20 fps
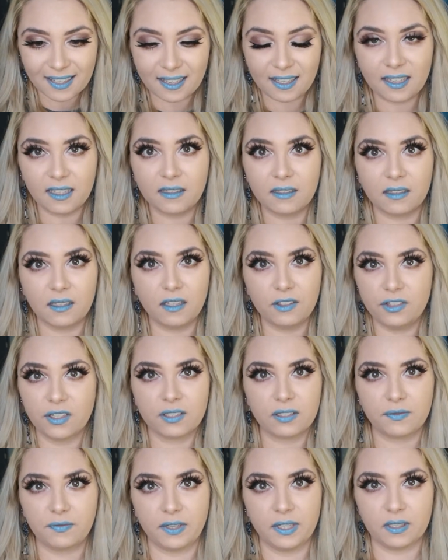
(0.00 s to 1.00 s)
it
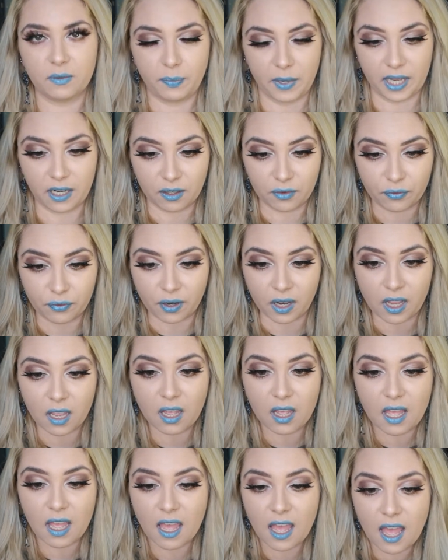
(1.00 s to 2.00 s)
just feels better free.
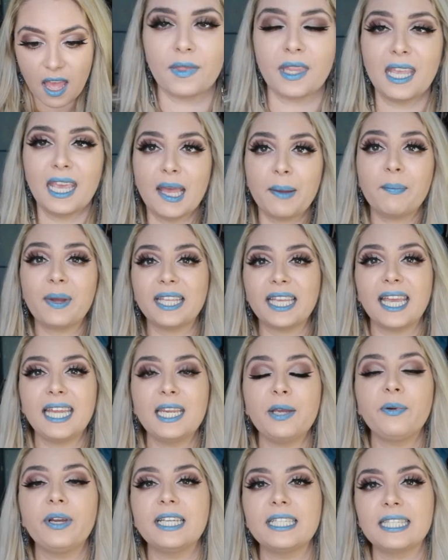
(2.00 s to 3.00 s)
But
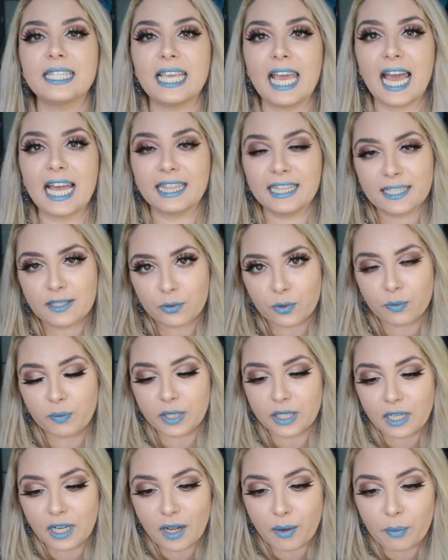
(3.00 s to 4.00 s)
anyways, yeah, this would be
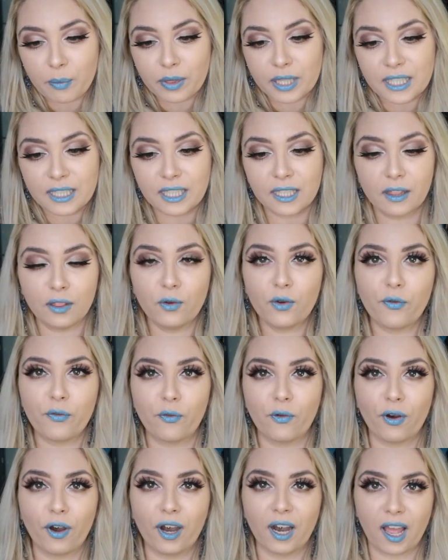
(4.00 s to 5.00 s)
the completed look
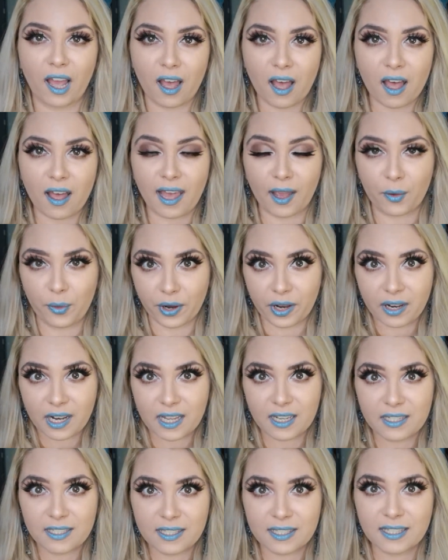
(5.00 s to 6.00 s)
for
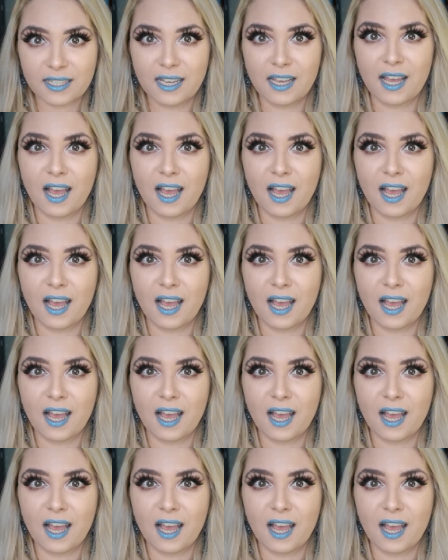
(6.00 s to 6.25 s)
Aquarius.